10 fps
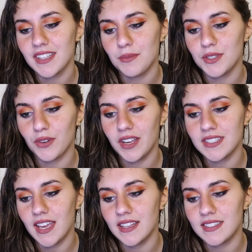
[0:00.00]

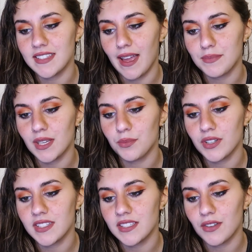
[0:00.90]
Midoriya's head snapped
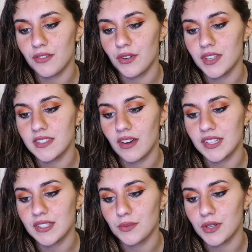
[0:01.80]
upwards at Todoroki's
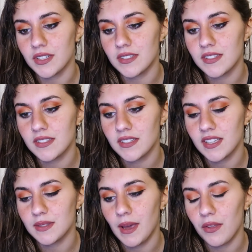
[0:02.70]
honest words,
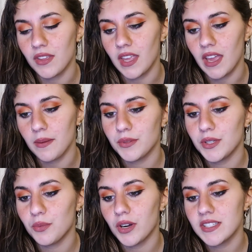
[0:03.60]
his mouth agape. We
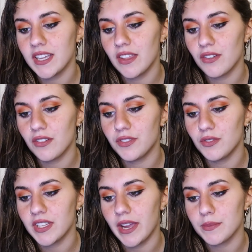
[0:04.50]
had worked together a
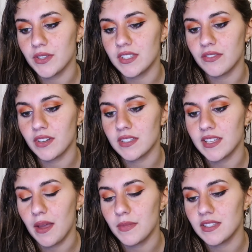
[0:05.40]
few times on different
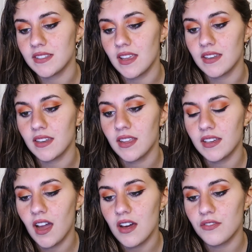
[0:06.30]
assignments, and
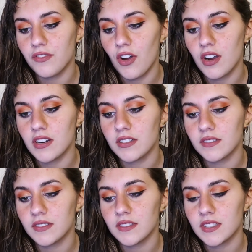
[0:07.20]
he'd gotten far
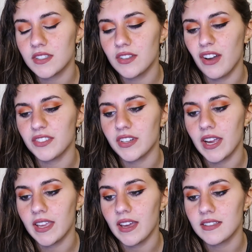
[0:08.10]
softer,
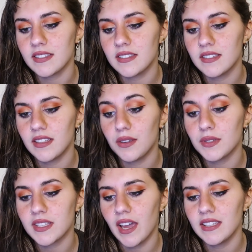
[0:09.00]
I guess. He
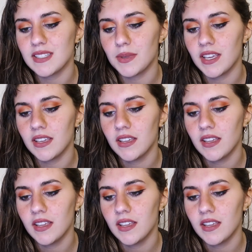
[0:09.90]
was kind to me.